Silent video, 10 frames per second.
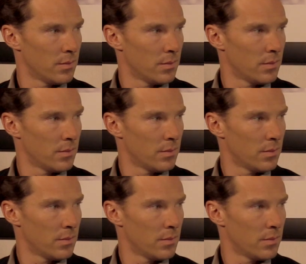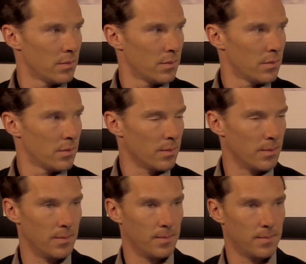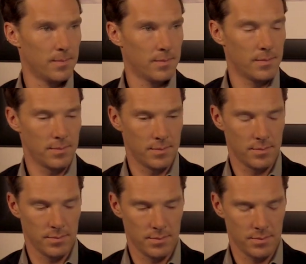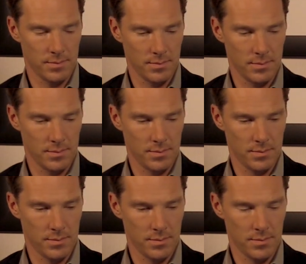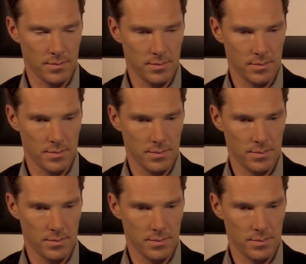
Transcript: (silent)